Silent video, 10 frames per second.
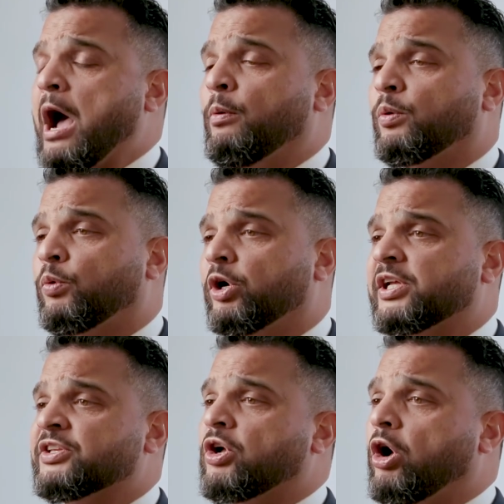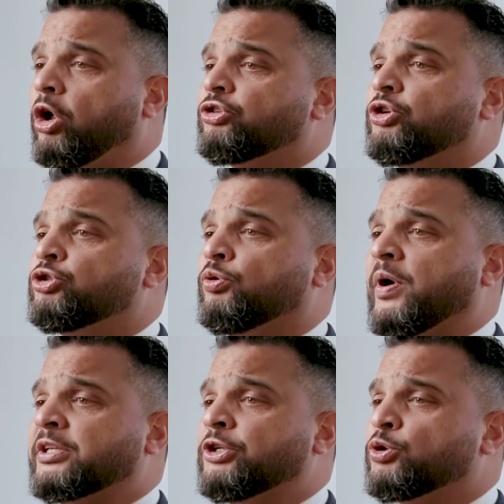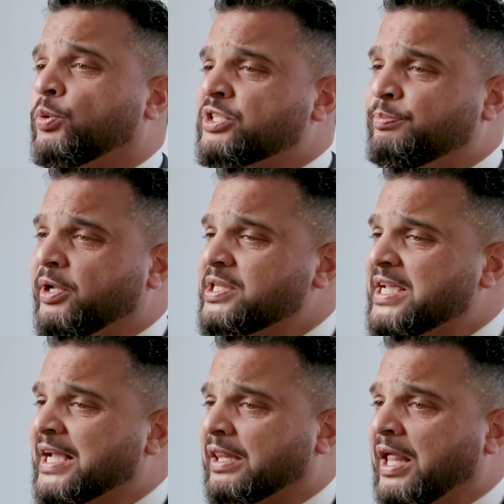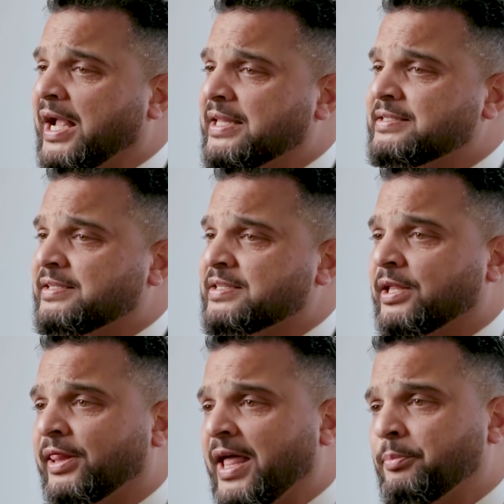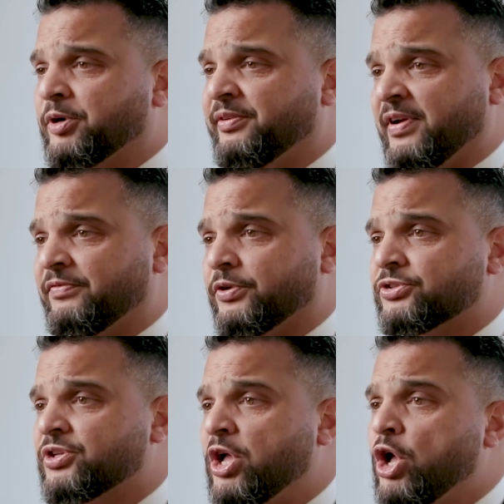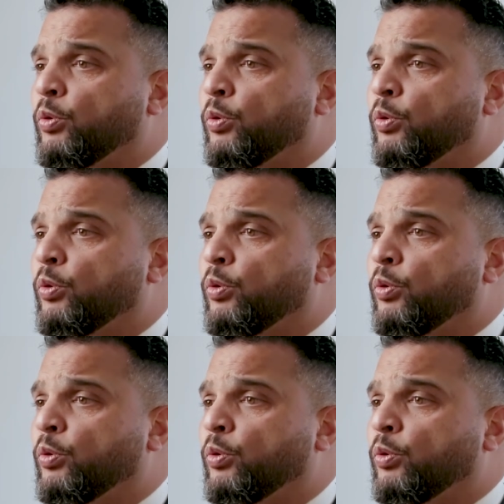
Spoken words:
our work is also directed towards building alliances and collaborative efforts